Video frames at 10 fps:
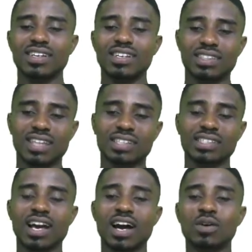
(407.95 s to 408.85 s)
That's
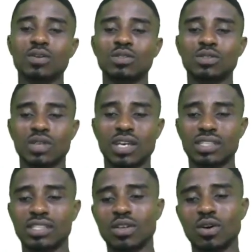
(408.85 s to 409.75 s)
how to get it
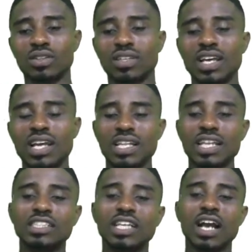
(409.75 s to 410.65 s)
done. Let's
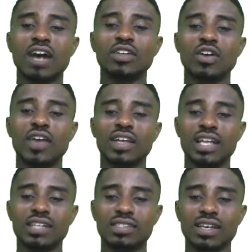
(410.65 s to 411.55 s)
check out the correct
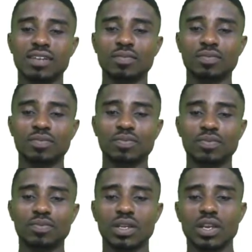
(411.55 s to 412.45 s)
answer.
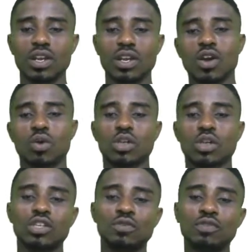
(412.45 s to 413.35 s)
Question
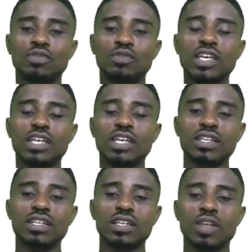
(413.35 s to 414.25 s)
15,
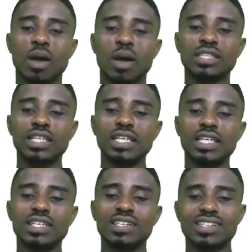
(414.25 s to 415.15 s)
number D,
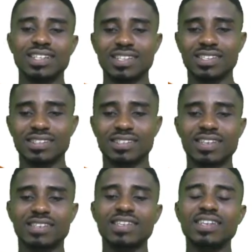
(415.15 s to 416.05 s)

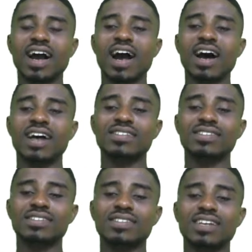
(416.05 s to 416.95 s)
16
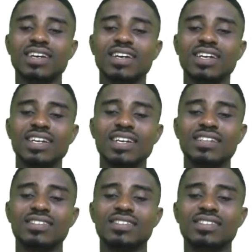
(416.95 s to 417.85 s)
hours
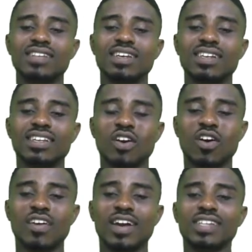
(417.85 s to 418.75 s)
is the
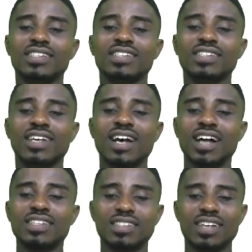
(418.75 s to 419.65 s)
correct
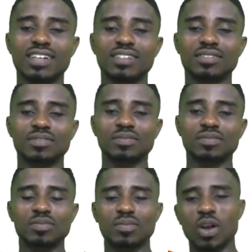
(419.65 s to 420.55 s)
answer.
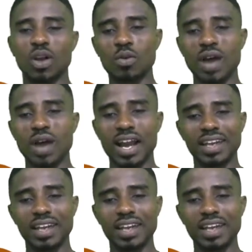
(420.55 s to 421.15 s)
All right.